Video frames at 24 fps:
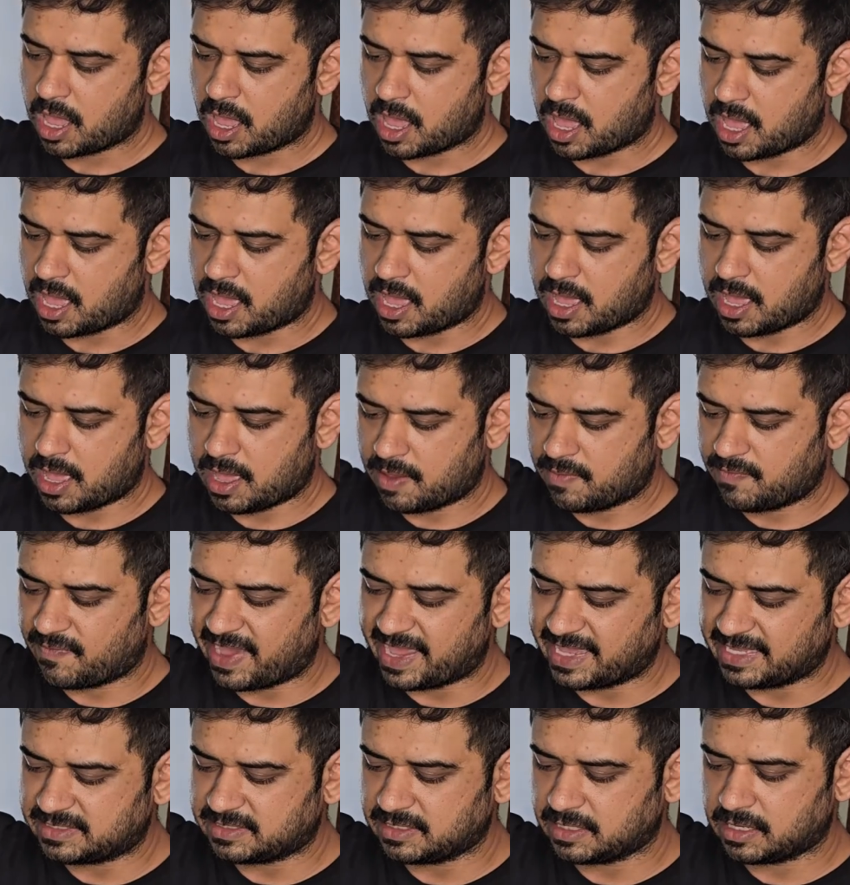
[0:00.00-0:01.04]

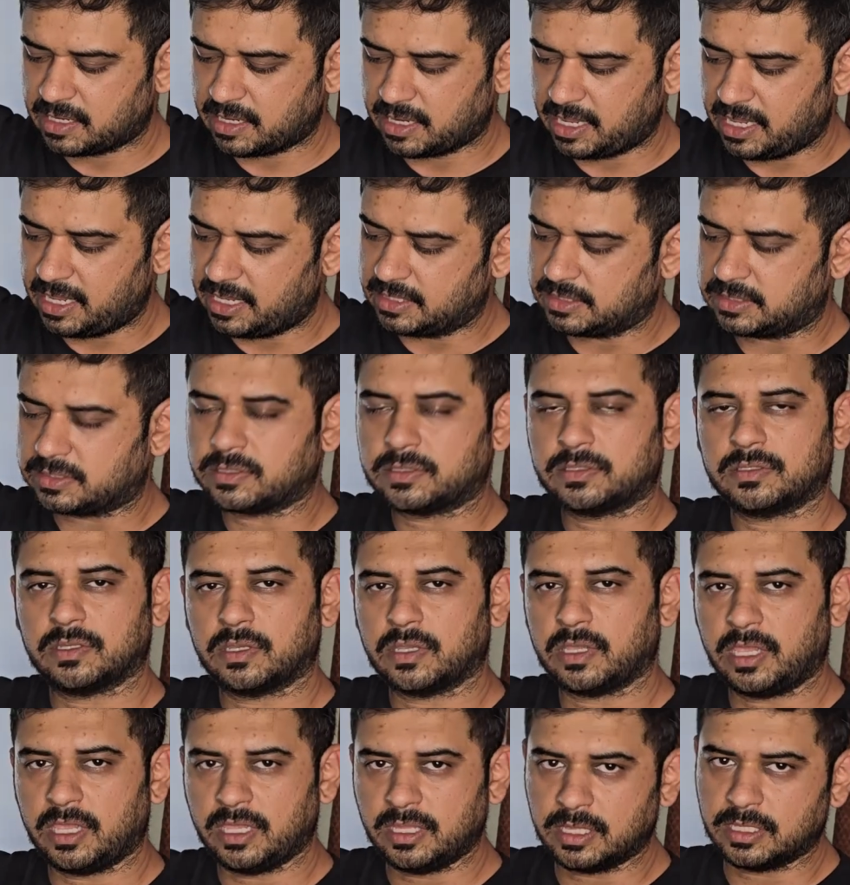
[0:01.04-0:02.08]
visor is
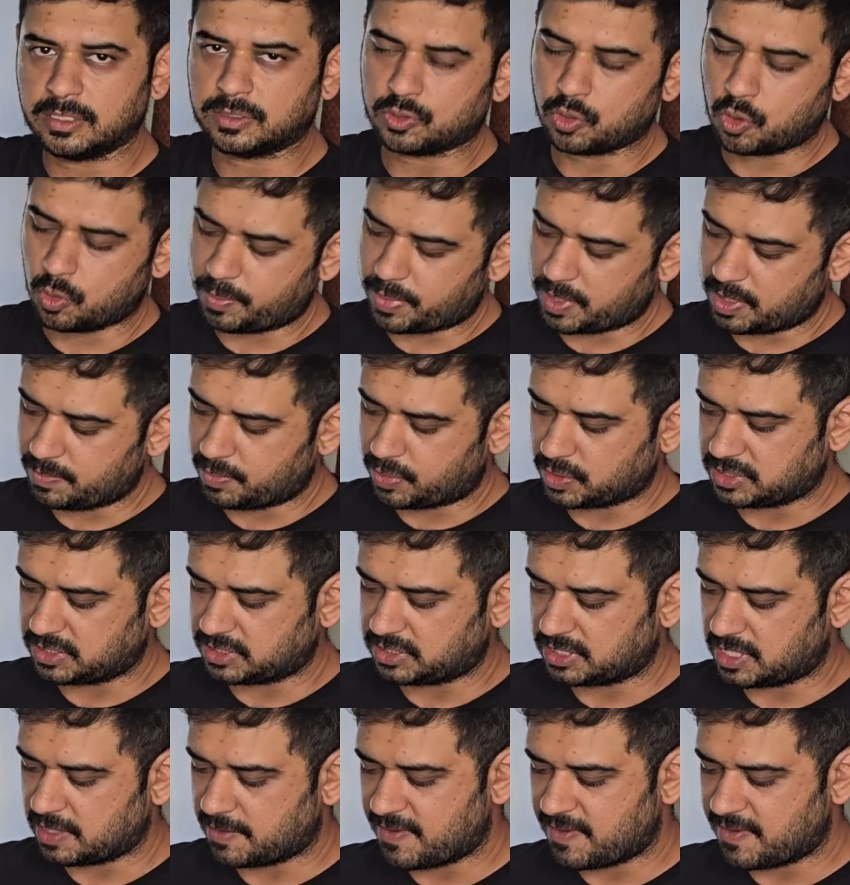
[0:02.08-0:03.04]
in its open position.